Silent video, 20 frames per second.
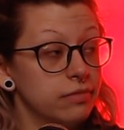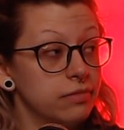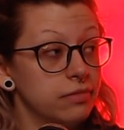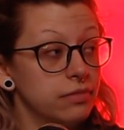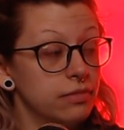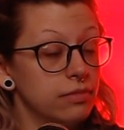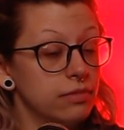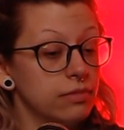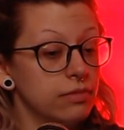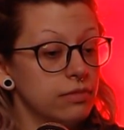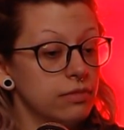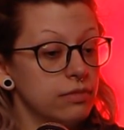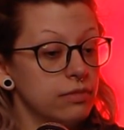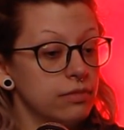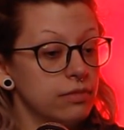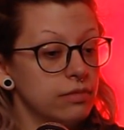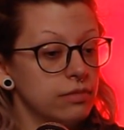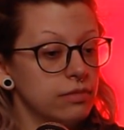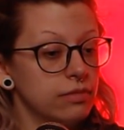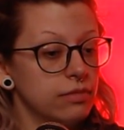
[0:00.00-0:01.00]

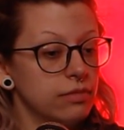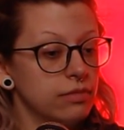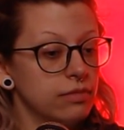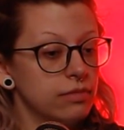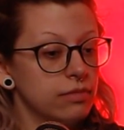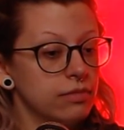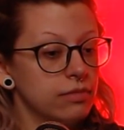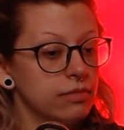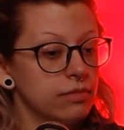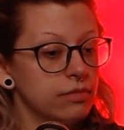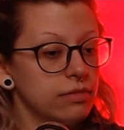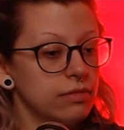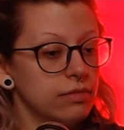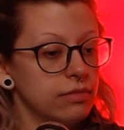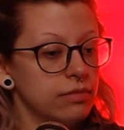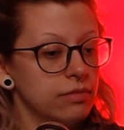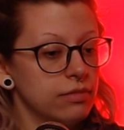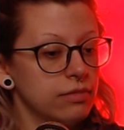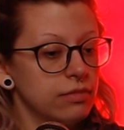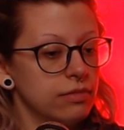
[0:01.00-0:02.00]

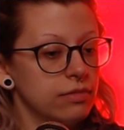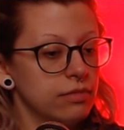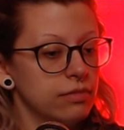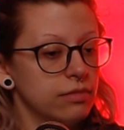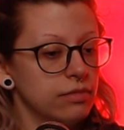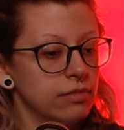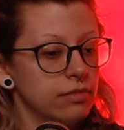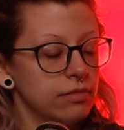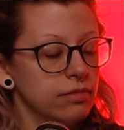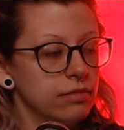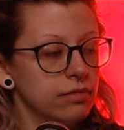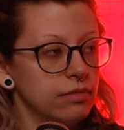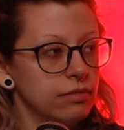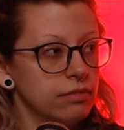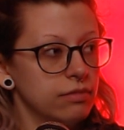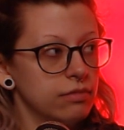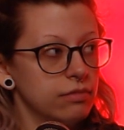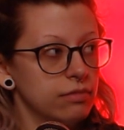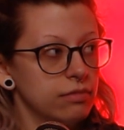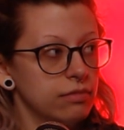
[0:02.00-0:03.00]

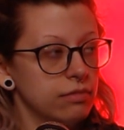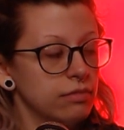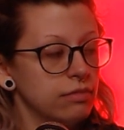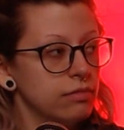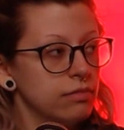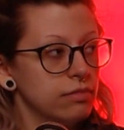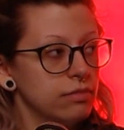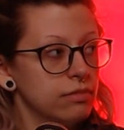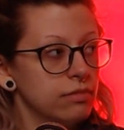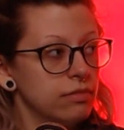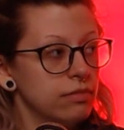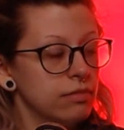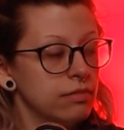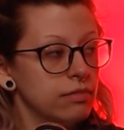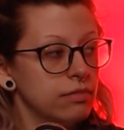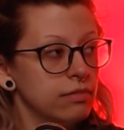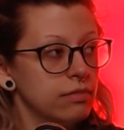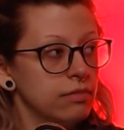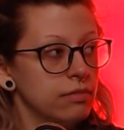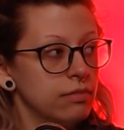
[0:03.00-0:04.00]

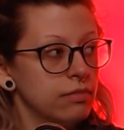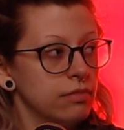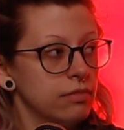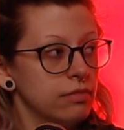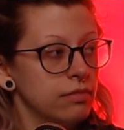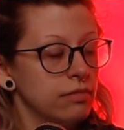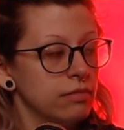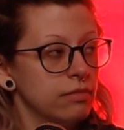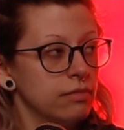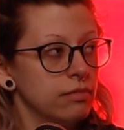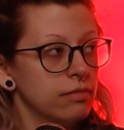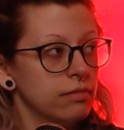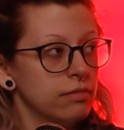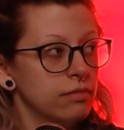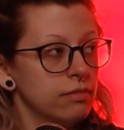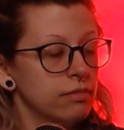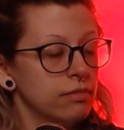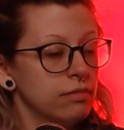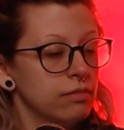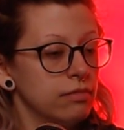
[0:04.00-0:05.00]

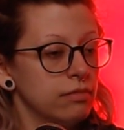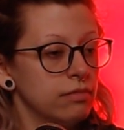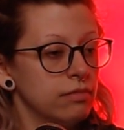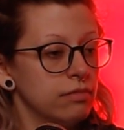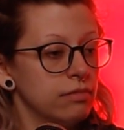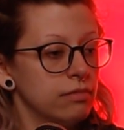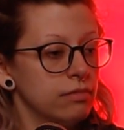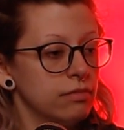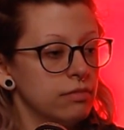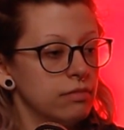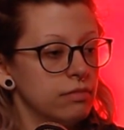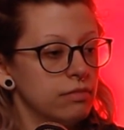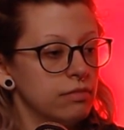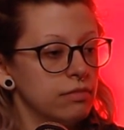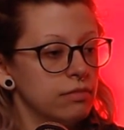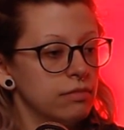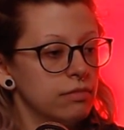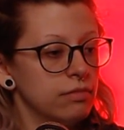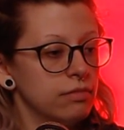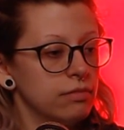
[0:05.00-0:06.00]

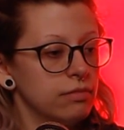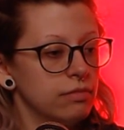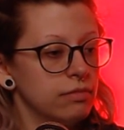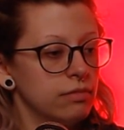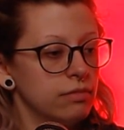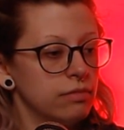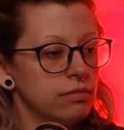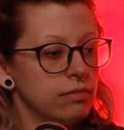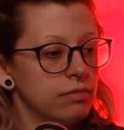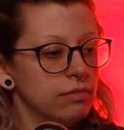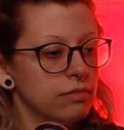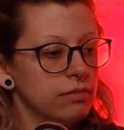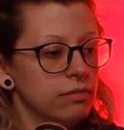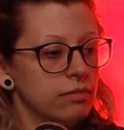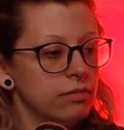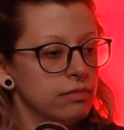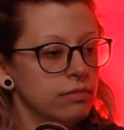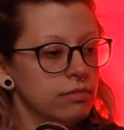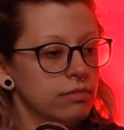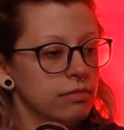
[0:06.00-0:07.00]

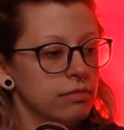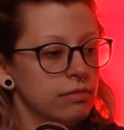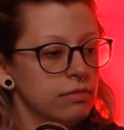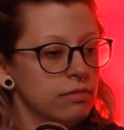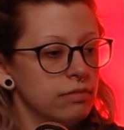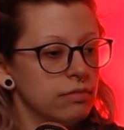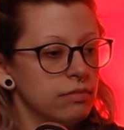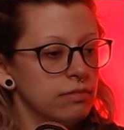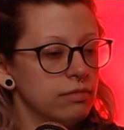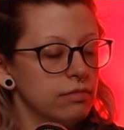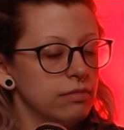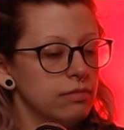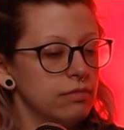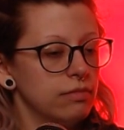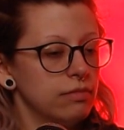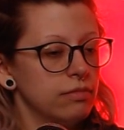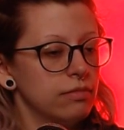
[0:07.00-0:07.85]
No words are spoken by the person on screen.